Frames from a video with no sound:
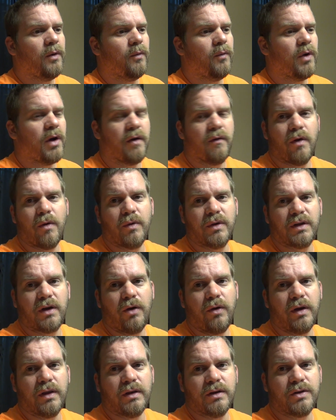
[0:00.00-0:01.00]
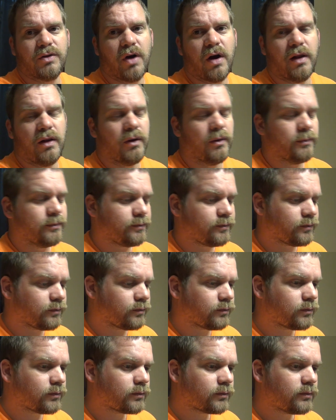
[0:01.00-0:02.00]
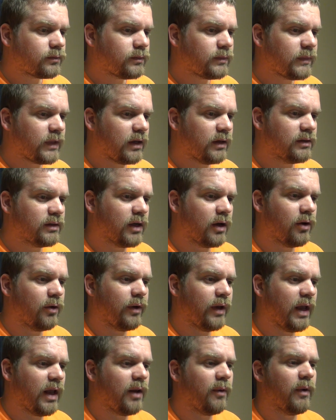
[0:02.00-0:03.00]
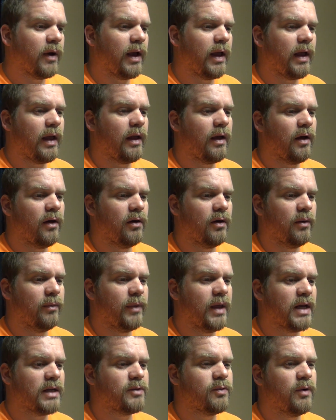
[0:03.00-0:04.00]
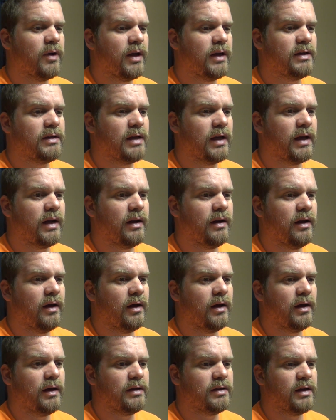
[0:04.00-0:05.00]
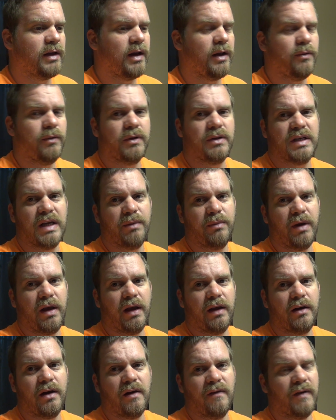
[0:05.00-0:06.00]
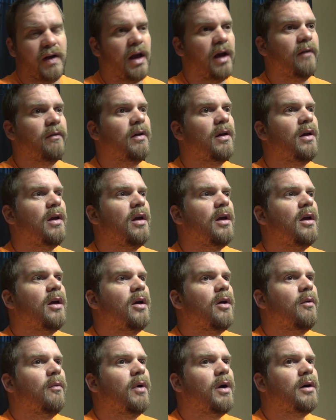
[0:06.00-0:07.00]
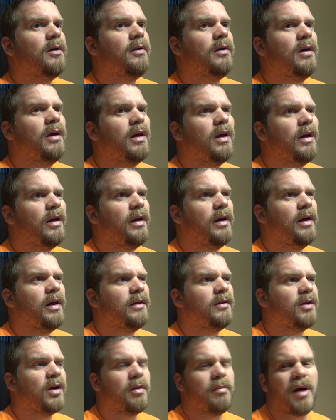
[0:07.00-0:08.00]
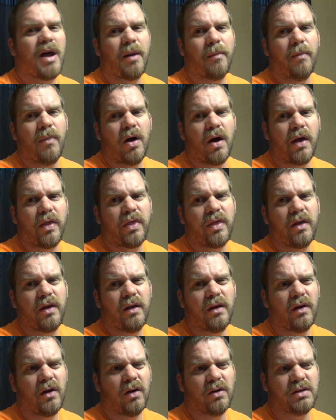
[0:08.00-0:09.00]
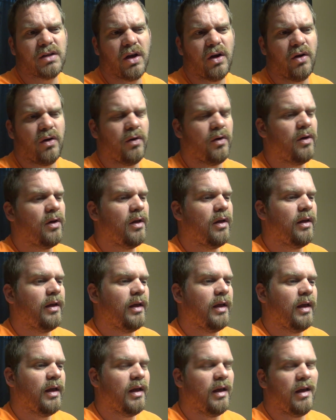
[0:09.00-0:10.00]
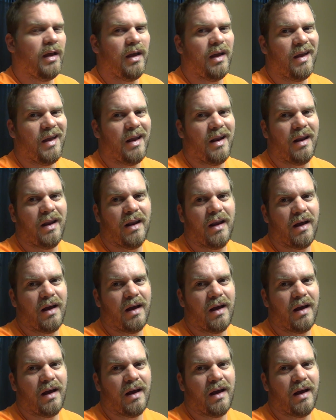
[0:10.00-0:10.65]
whenever I went to go get this trailer. So anyway, that's what he said. He said he would send me a dump valve. Well, it took about a month or so, and